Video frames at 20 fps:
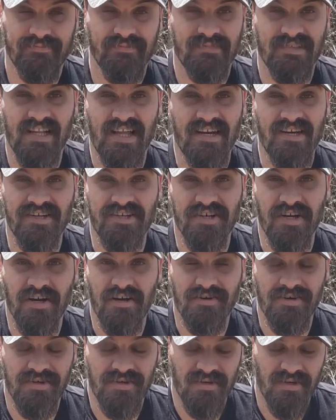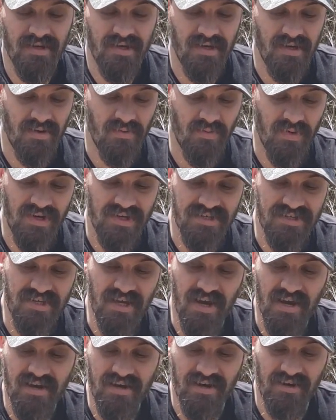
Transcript: let it charge. When it's done,